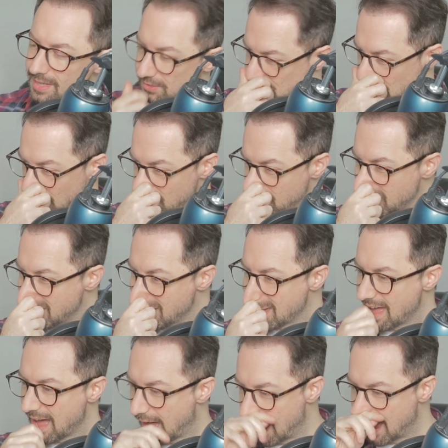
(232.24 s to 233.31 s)
So
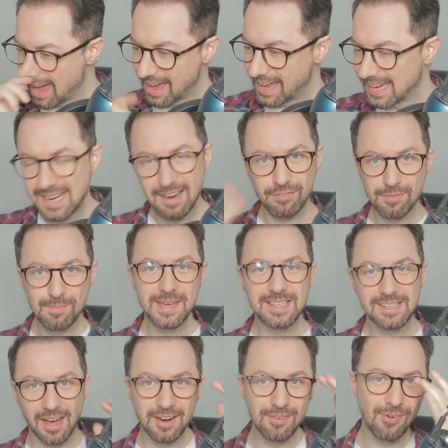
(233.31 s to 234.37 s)
uh, enough of me
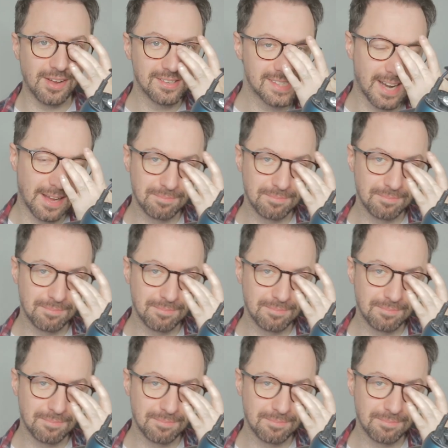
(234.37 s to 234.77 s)
kind of ranting.